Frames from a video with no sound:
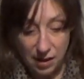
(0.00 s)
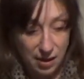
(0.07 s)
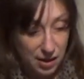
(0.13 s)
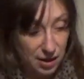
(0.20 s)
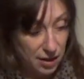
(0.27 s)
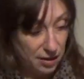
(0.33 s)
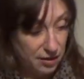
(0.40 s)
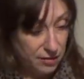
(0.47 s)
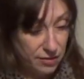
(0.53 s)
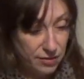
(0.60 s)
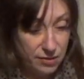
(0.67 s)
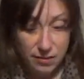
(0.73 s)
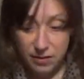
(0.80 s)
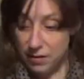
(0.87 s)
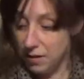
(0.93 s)
And
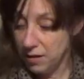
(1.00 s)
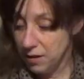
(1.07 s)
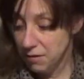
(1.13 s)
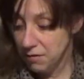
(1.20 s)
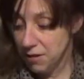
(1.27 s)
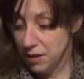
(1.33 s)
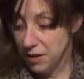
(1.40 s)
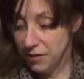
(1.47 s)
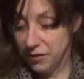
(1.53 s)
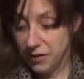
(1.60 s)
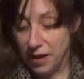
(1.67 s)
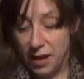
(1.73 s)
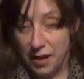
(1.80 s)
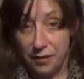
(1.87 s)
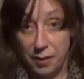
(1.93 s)
here it is
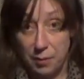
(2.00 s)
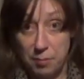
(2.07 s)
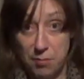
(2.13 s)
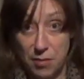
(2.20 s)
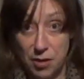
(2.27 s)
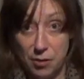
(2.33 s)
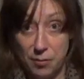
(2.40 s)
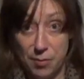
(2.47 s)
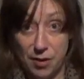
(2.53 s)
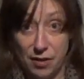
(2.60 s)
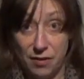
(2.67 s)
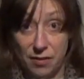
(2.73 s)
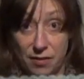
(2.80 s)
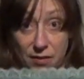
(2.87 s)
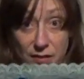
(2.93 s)
at the
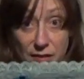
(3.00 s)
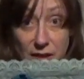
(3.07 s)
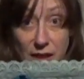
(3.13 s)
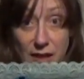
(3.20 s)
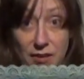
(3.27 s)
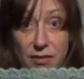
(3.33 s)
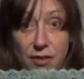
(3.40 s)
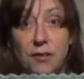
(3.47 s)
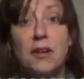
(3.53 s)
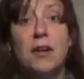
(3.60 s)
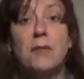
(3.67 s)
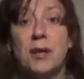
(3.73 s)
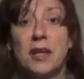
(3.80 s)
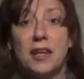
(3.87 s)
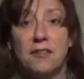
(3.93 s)
moment. Okay, so
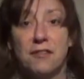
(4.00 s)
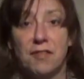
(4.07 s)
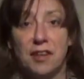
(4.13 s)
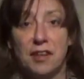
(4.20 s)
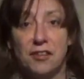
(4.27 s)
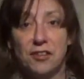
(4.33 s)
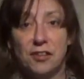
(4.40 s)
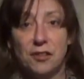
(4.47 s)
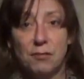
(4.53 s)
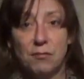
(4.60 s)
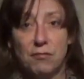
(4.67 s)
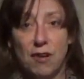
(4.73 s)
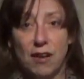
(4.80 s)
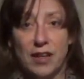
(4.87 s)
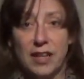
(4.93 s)
nowhere near finished
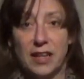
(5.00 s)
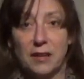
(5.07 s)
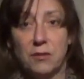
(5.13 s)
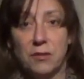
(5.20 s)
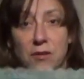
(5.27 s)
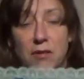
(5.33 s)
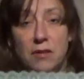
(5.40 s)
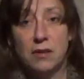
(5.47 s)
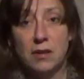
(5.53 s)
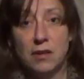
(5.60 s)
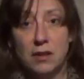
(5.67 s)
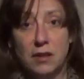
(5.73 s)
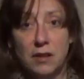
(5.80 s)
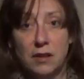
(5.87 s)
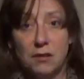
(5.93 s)
right now.
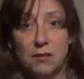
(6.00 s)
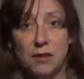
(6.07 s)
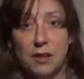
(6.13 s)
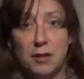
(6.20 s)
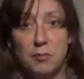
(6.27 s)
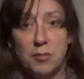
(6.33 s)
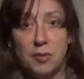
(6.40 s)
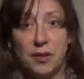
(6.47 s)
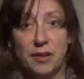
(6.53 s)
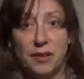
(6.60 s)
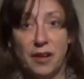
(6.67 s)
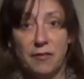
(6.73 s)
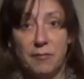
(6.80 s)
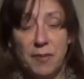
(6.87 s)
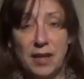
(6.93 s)
Alright, but
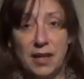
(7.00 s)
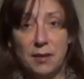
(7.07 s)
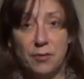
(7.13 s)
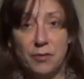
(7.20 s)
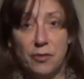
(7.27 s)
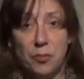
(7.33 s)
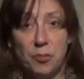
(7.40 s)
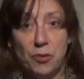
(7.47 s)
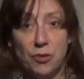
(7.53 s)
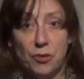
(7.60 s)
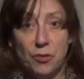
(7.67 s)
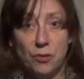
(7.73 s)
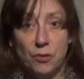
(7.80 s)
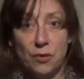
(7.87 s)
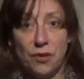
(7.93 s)
I've been able to put
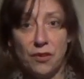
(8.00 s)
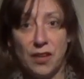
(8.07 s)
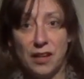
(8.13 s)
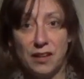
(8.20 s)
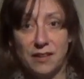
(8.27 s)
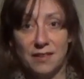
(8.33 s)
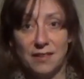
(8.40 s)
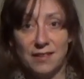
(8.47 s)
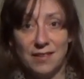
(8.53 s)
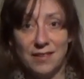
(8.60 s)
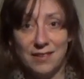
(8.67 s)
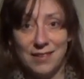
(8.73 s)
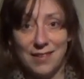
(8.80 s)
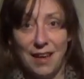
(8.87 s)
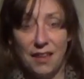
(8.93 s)
all the things
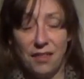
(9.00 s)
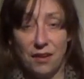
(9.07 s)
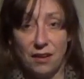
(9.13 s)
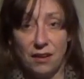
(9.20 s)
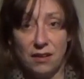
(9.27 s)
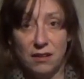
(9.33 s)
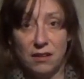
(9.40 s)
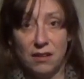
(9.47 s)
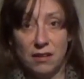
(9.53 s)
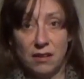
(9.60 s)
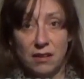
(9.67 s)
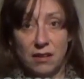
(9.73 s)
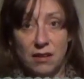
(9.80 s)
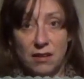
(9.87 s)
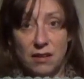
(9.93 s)
together
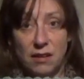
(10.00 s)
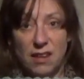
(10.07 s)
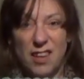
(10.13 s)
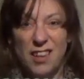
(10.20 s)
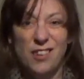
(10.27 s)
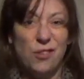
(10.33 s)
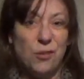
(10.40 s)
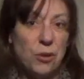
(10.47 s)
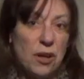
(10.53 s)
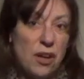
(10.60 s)
into